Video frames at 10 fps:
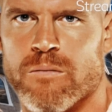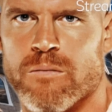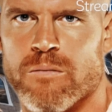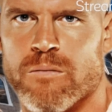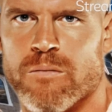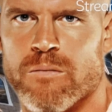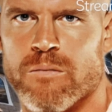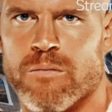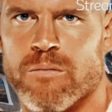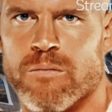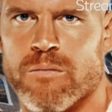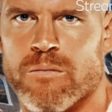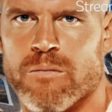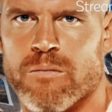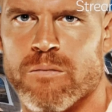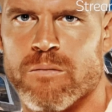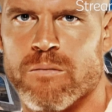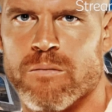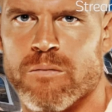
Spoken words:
(no one is talking)